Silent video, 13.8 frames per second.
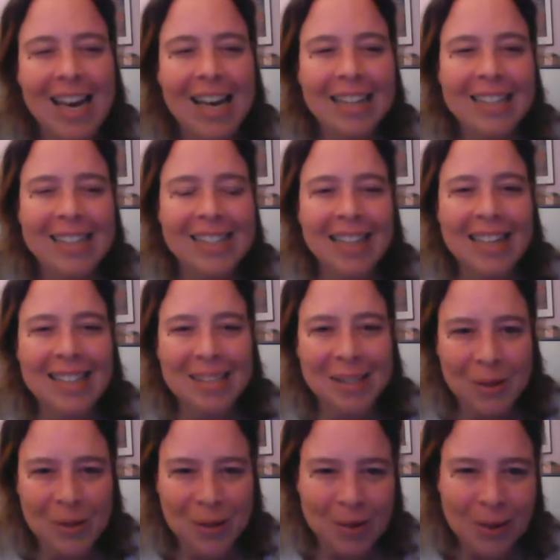And this light
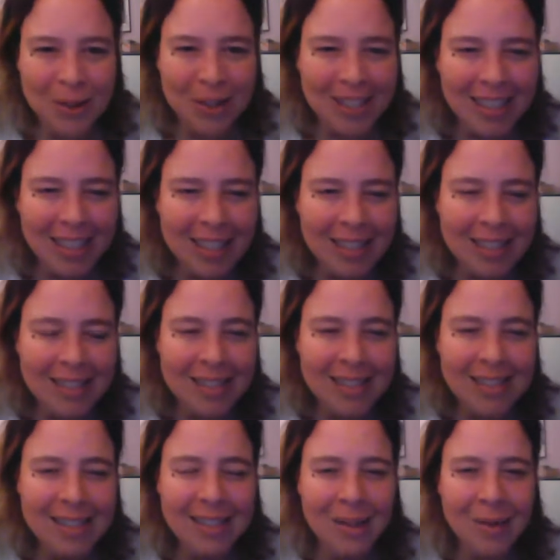goes through your knees,